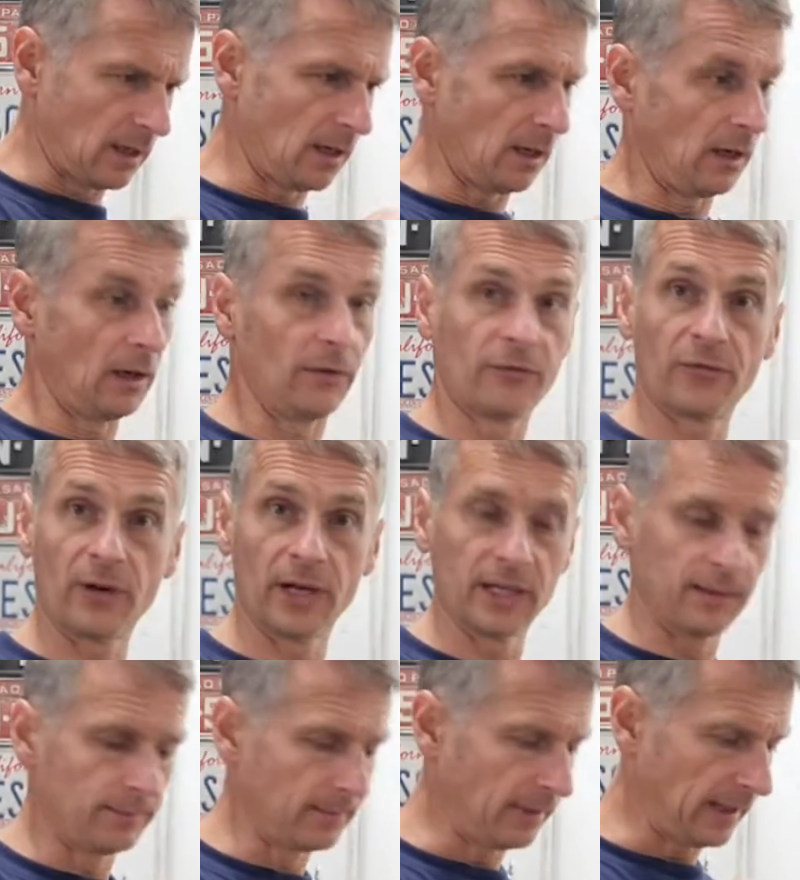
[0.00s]
our
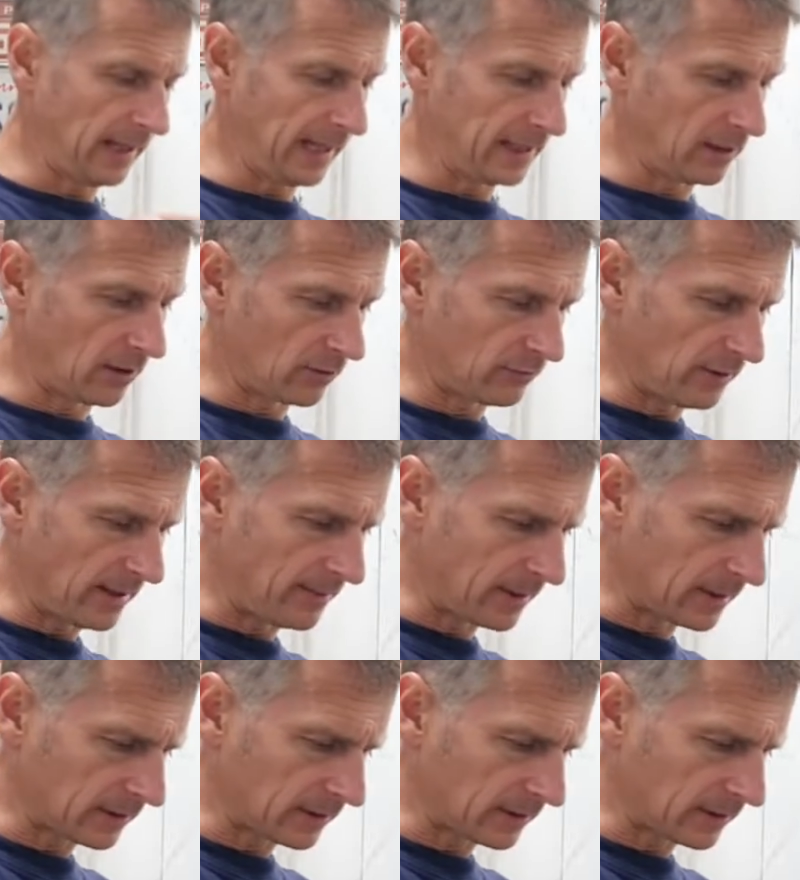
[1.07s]
frame and our rubber,